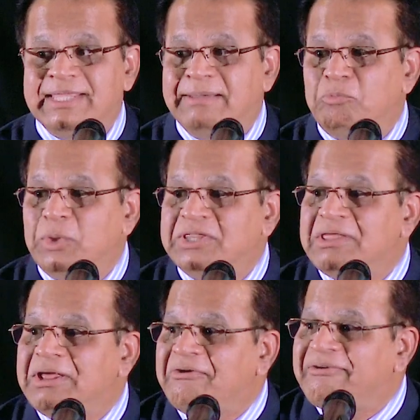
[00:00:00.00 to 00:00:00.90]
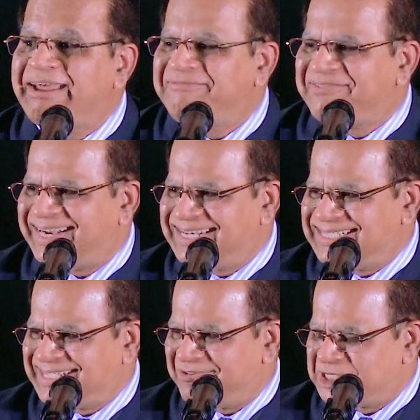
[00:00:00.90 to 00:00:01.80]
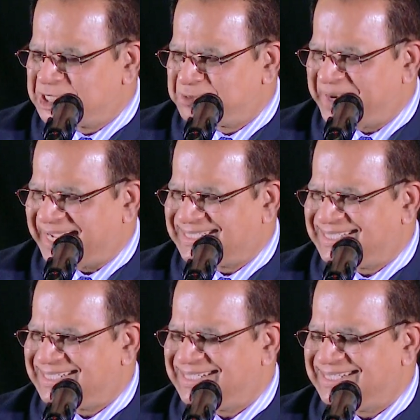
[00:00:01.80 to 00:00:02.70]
them with reverence and respect.